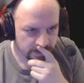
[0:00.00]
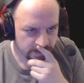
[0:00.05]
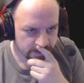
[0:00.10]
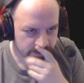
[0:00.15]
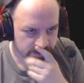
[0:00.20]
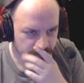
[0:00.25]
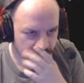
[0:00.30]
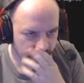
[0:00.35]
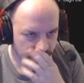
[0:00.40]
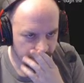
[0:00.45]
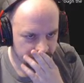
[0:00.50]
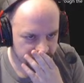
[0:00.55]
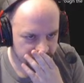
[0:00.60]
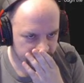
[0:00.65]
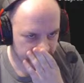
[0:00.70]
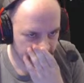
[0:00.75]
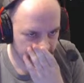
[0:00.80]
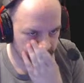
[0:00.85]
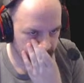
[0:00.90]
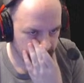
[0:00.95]
So I wish
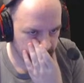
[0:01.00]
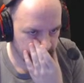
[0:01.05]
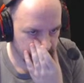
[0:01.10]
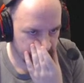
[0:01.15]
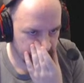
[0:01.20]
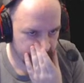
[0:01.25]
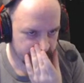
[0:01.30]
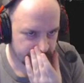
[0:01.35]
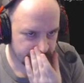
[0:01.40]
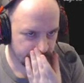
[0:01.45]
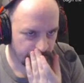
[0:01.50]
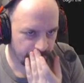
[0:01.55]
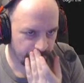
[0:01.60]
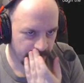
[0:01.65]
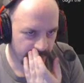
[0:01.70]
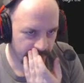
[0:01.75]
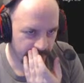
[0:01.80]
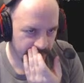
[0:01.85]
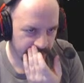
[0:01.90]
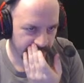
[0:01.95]
we could get rid of this
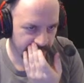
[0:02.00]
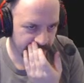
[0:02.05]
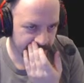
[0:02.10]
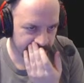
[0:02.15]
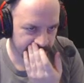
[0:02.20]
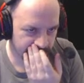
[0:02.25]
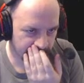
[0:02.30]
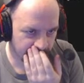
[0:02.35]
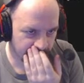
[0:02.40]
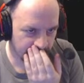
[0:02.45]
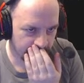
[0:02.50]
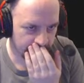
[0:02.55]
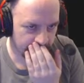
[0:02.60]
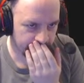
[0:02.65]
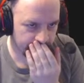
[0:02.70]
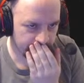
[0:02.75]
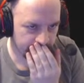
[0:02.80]
pre-rotation crap.